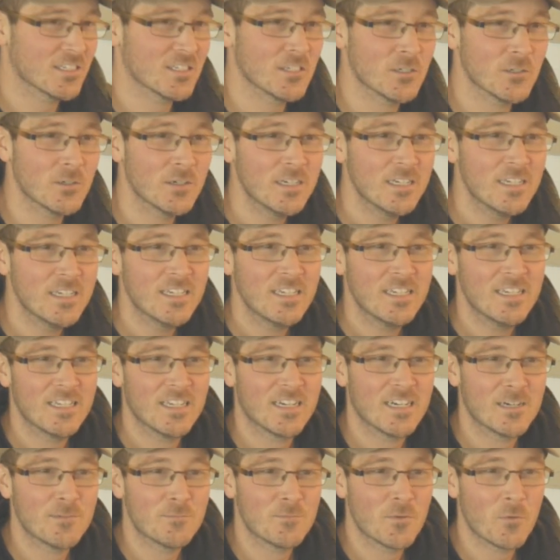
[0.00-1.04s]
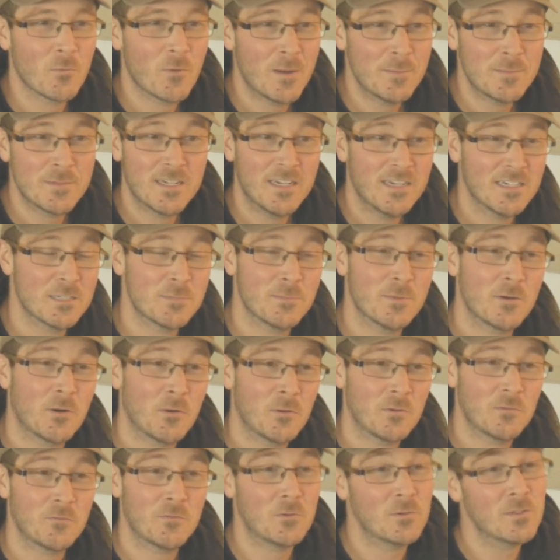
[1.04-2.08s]
to do. The website has been
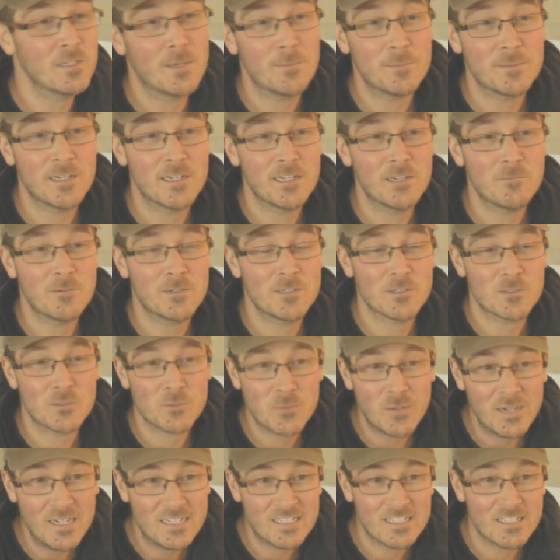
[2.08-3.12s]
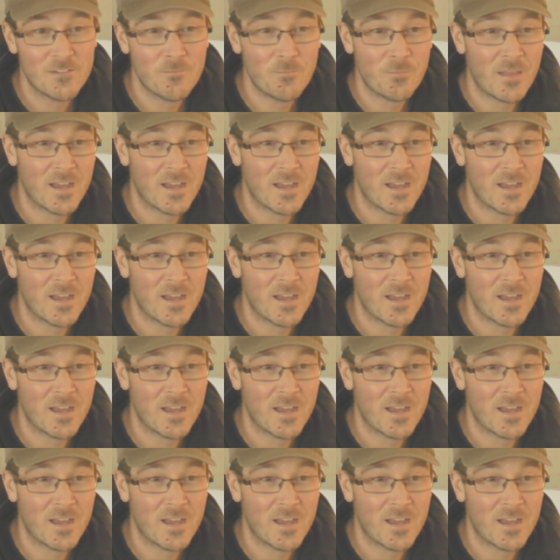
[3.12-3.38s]
all fully updated, which is great.